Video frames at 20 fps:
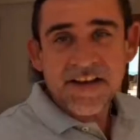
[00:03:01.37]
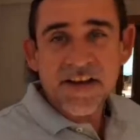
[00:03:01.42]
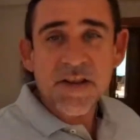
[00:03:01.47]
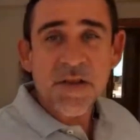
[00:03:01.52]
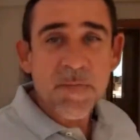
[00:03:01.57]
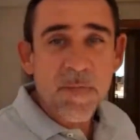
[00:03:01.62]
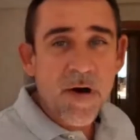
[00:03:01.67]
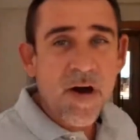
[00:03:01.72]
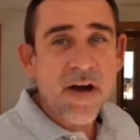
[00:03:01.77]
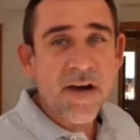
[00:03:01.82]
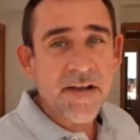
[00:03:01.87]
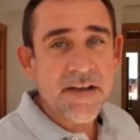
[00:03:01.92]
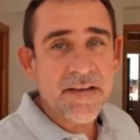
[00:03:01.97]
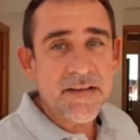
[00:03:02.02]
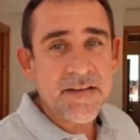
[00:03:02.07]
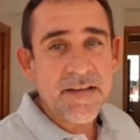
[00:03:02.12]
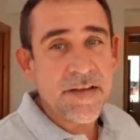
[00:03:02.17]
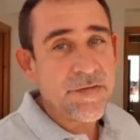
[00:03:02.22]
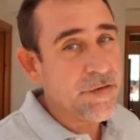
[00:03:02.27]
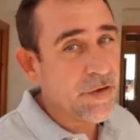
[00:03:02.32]
another bargain,
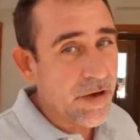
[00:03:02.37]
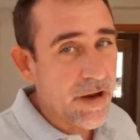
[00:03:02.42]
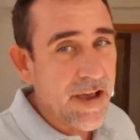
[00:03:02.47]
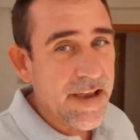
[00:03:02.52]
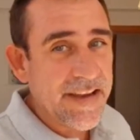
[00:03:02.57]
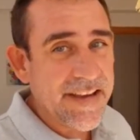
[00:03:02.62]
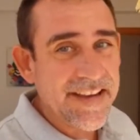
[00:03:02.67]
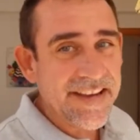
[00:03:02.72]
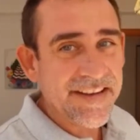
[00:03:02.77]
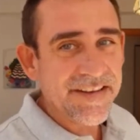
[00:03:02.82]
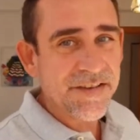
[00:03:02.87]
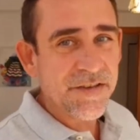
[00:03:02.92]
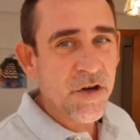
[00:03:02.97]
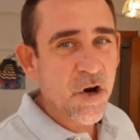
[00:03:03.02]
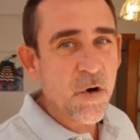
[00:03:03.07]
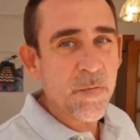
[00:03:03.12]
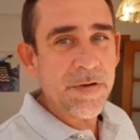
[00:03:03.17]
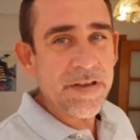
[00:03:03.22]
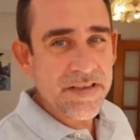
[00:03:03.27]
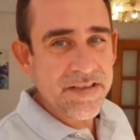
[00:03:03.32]
if you like it,
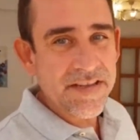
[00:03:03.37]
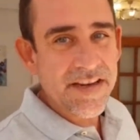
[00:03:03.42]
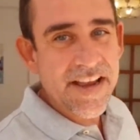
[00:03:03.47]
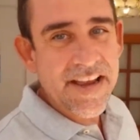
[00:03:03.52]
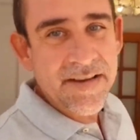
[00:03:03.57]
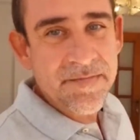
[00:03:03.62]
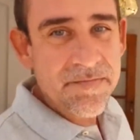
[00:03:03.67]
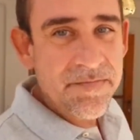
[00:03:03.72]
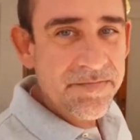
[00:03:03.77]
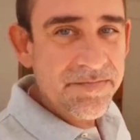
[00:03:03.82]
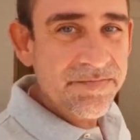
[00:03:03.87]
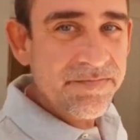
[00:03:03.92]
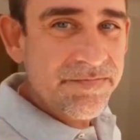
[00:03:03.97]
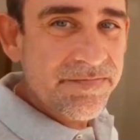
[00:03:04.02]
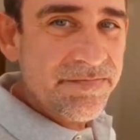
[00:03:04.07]
call me today.